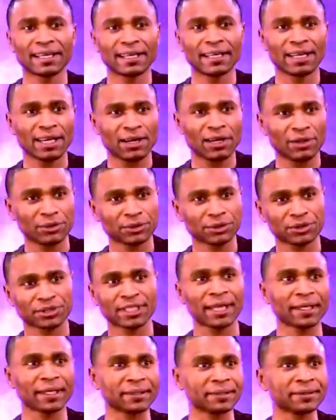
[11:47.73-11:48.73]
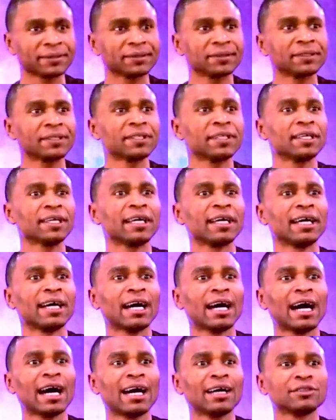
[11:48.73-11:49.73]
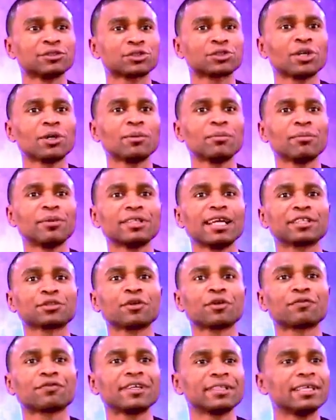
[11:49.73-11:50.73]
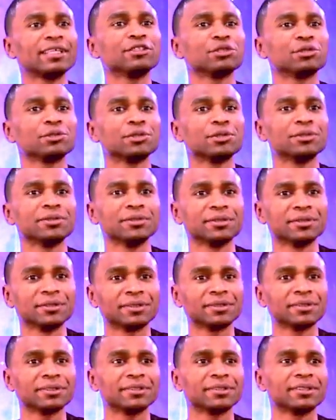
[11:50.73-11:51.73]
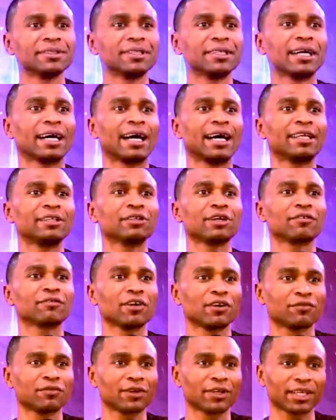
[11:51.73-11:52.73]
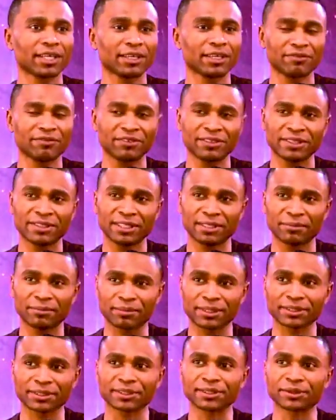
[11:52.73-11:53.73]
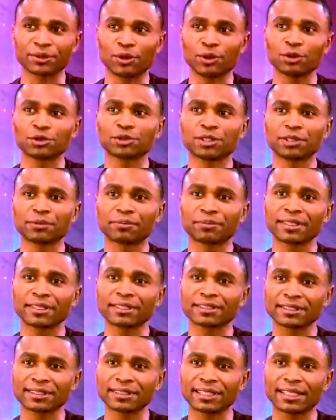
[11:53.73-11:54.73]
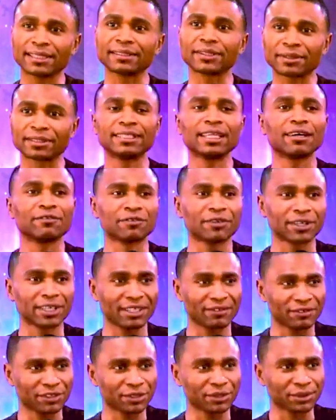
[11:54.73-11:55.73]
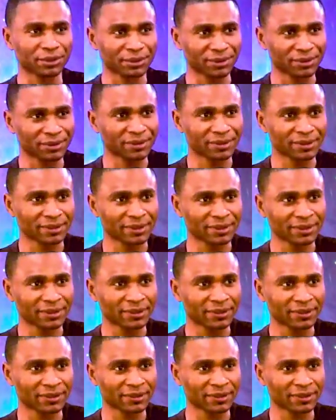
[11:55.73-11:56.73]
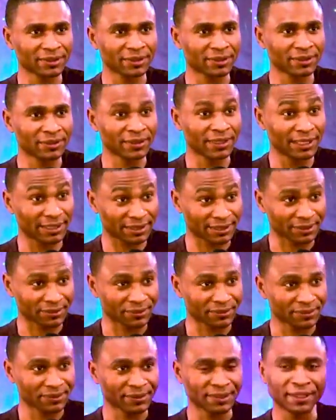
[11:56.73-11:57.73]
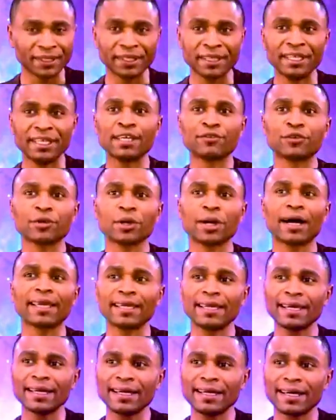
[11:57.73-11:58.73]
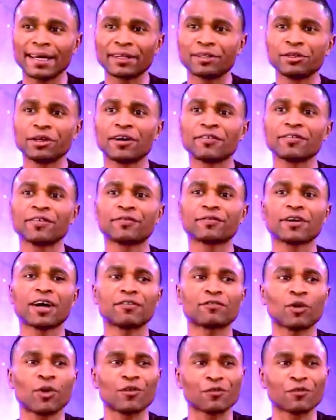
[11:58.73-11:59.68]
and outside and somebody has offended you and you have not forgiven the person, go to the person and tell the person I've forgiven you. Listen, if you are here and if you have